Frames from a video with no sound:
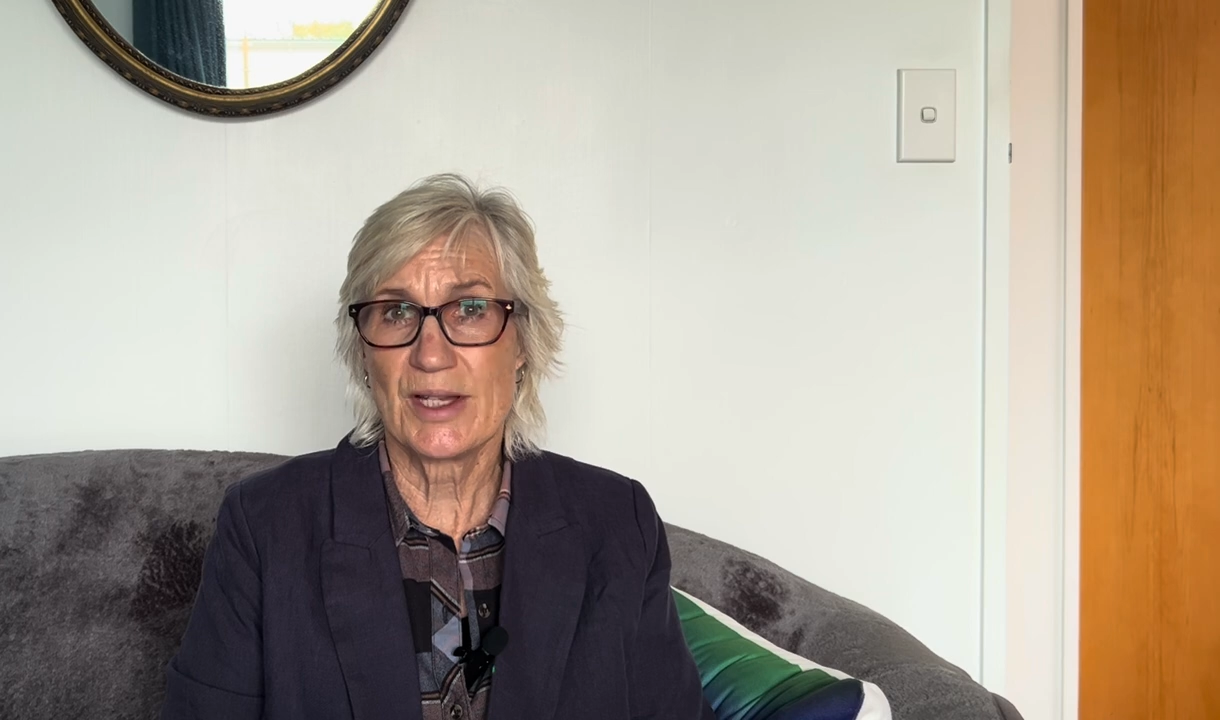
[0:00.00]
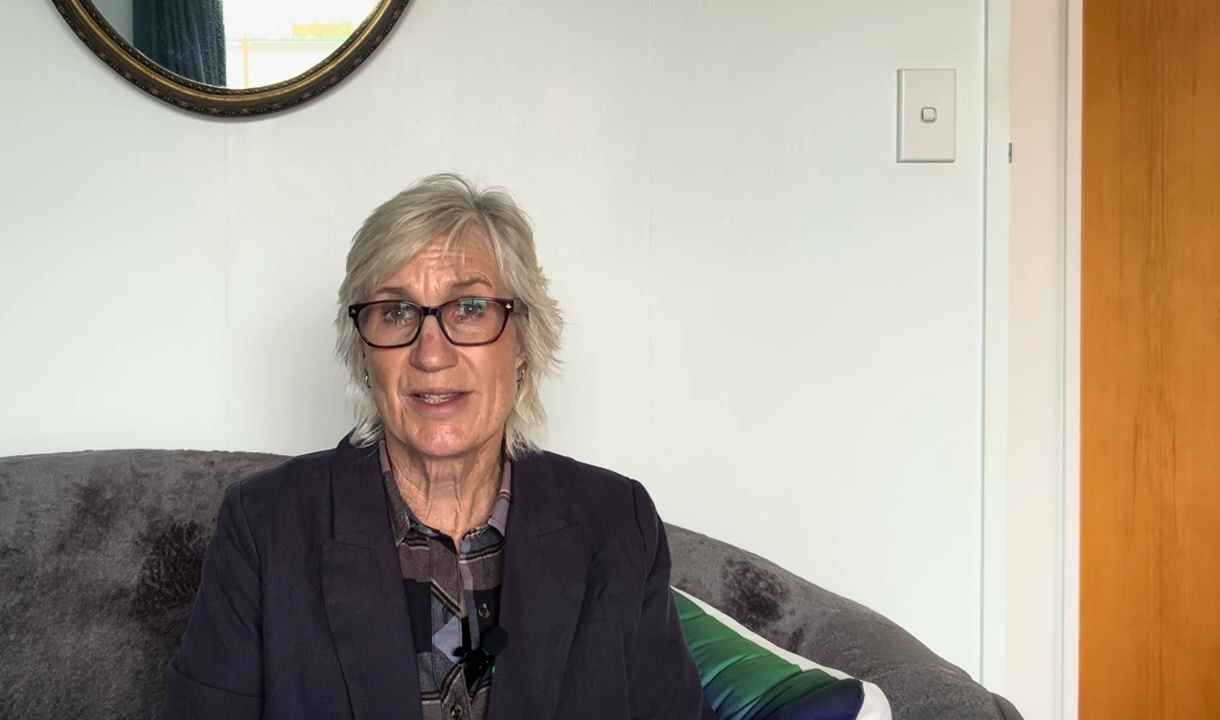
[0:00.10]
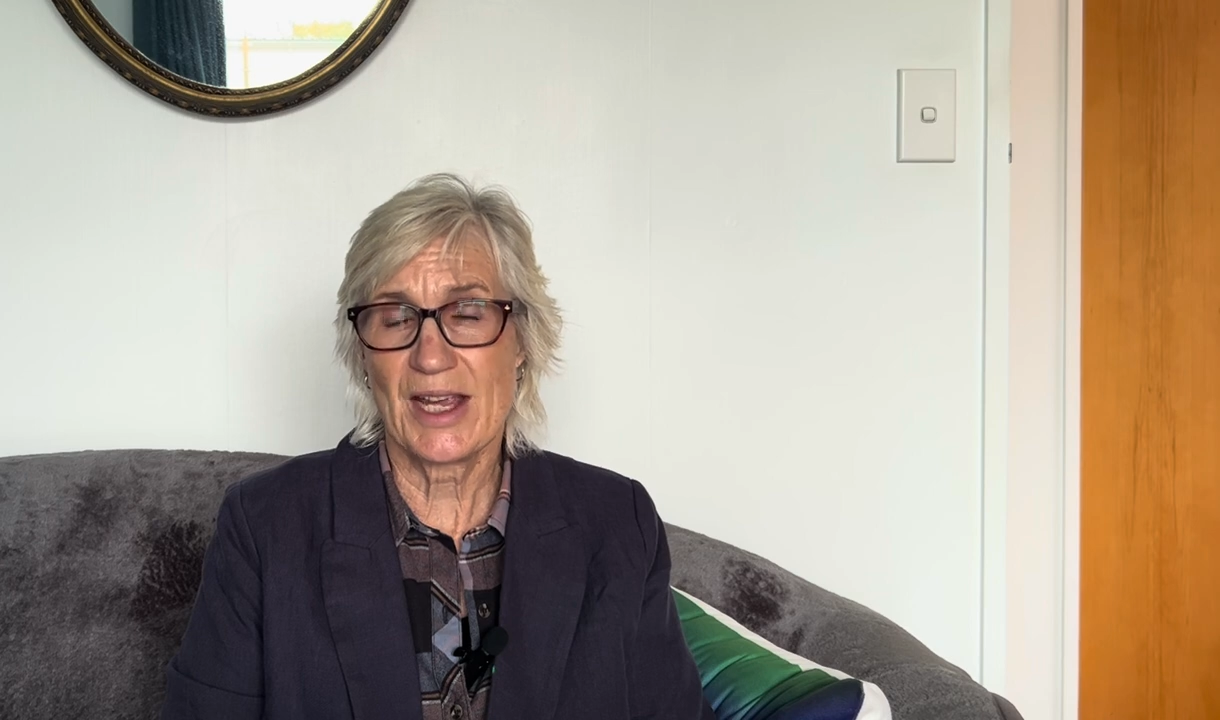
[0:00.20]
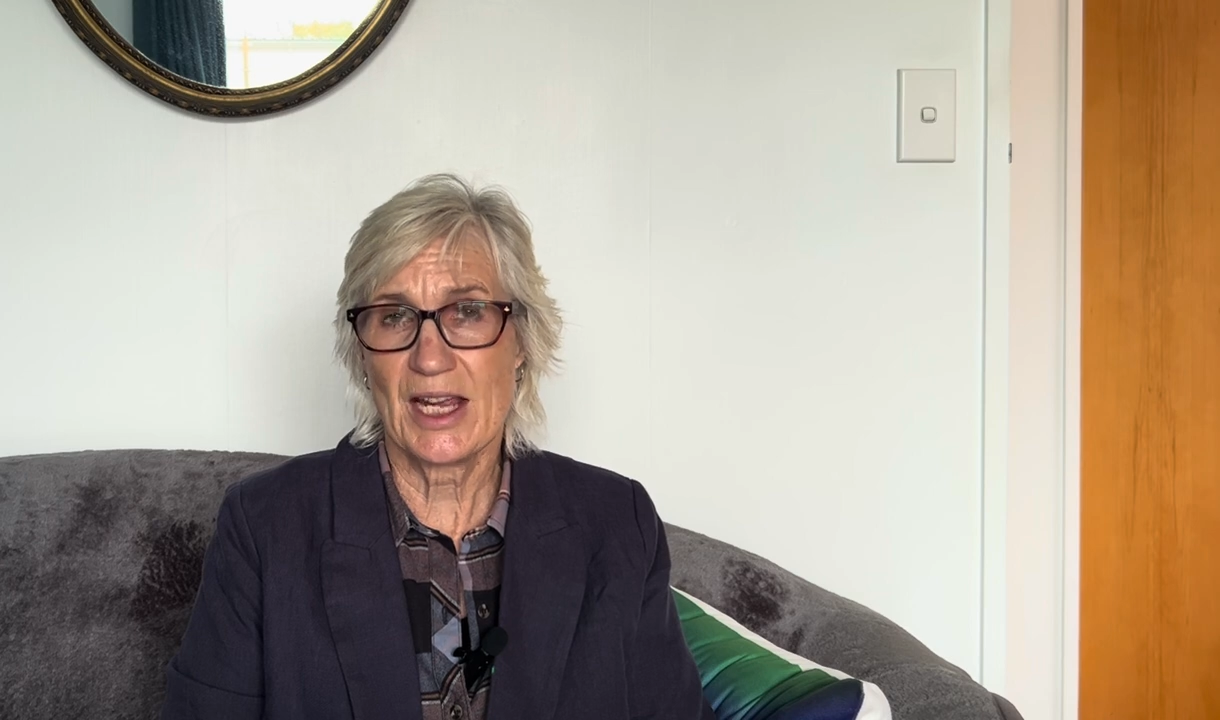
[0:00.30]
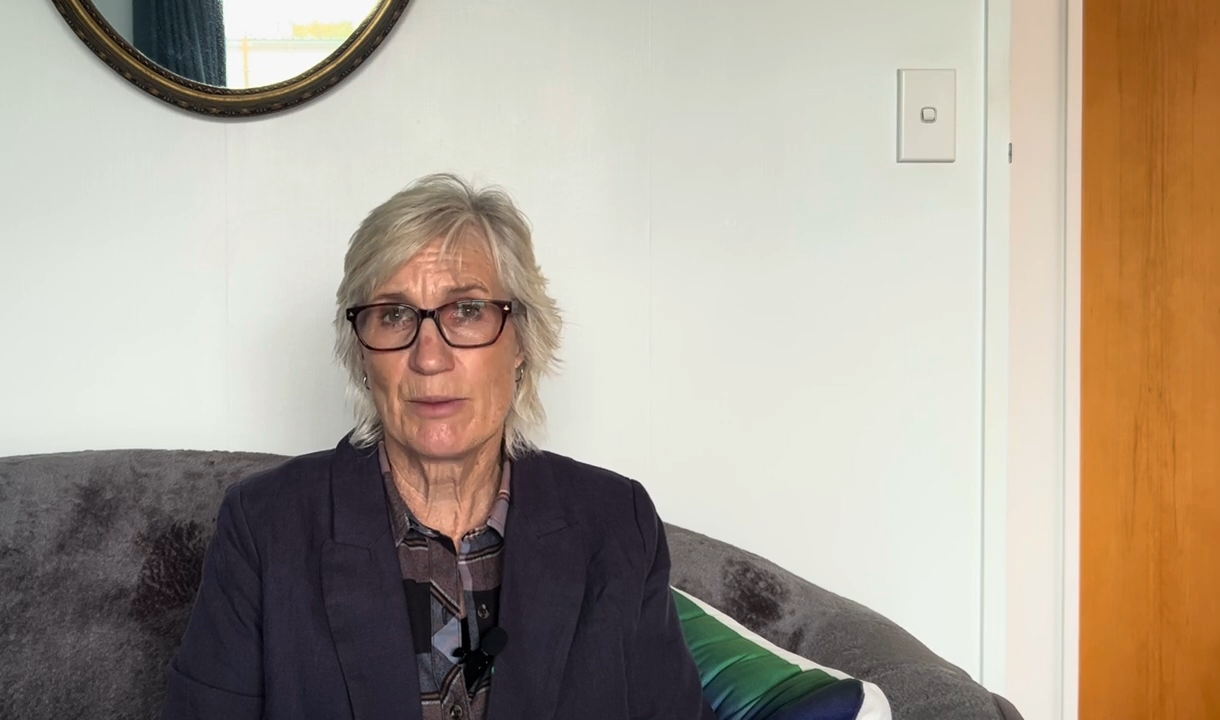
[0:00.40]

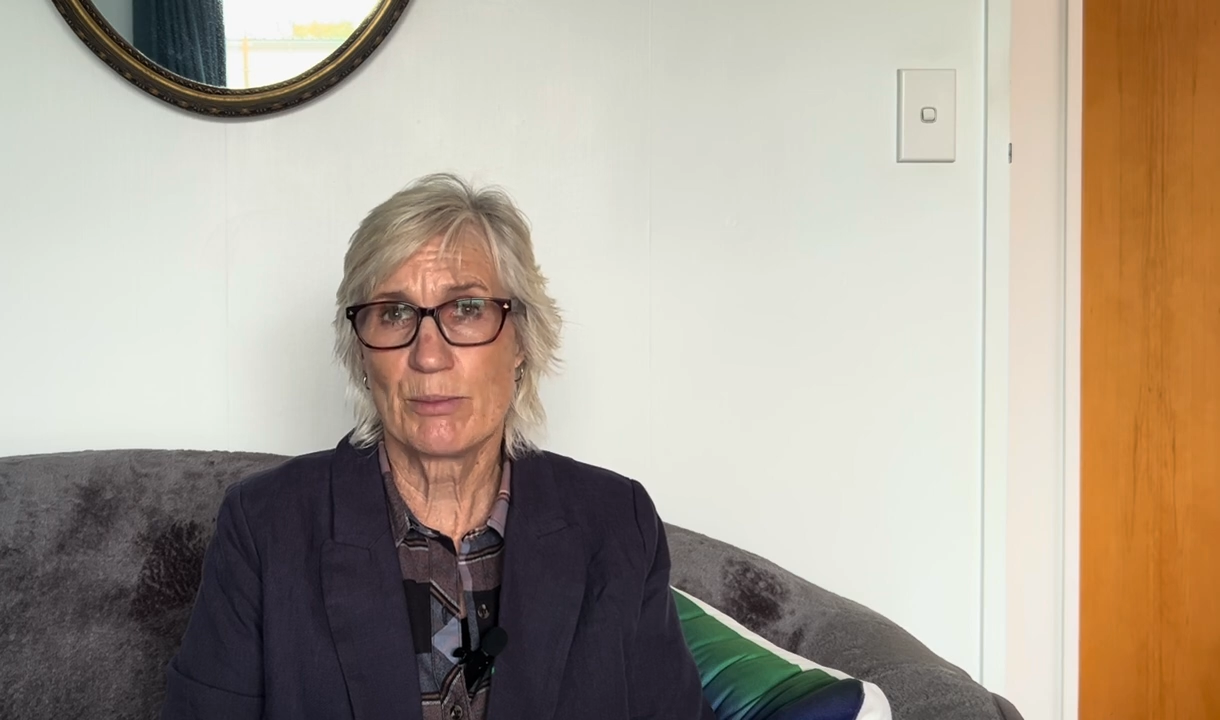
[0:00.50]
that's had a